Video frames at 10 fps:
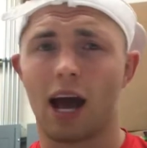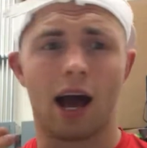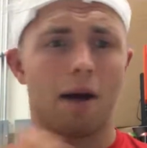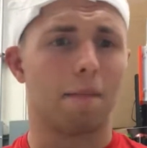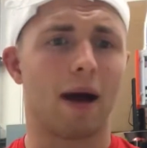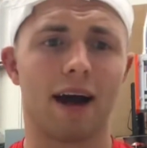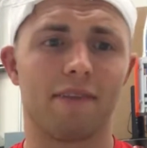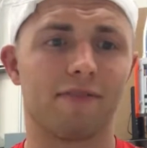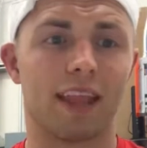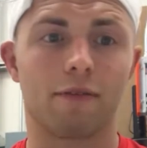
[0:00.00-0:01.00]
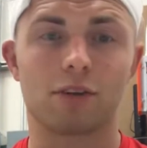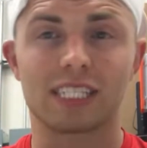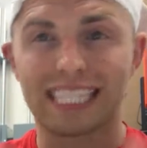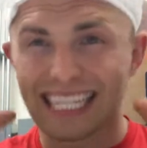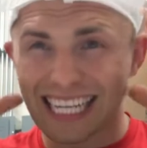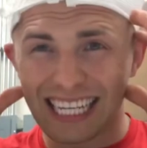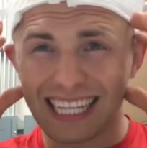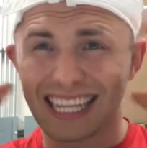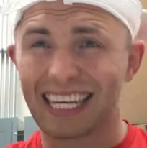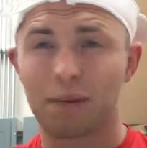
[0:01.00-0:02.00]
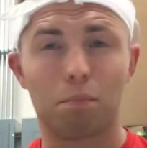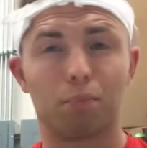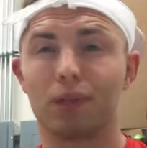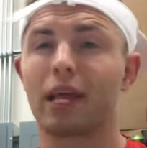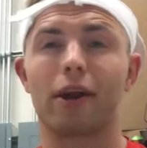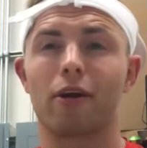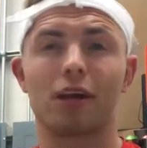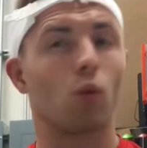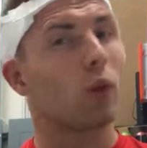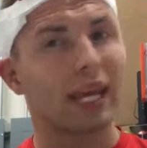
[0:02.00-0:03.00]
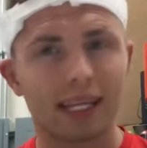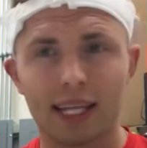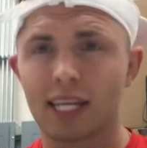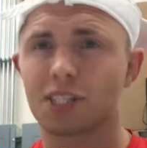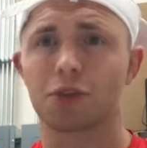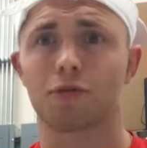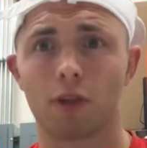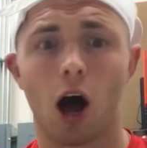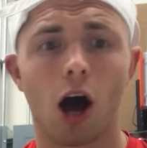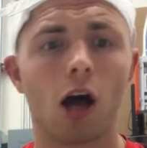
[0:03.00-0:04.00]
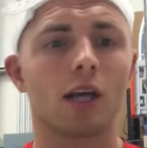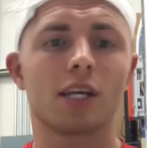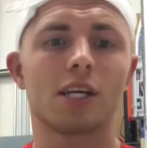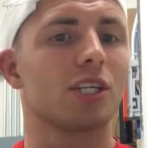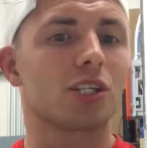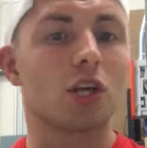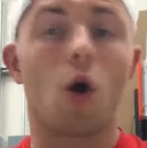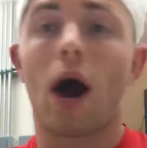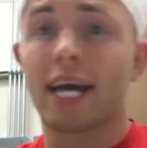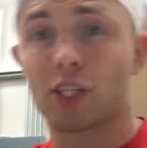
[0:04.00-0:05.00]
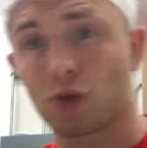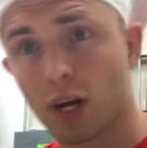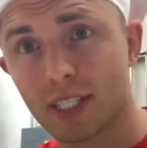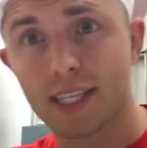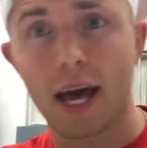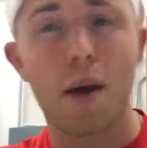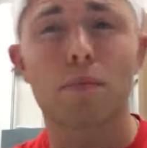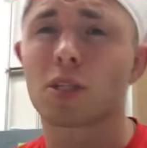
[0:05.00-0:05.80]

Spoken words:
I've never seen anything blaring weakness or flaw, so I trust them.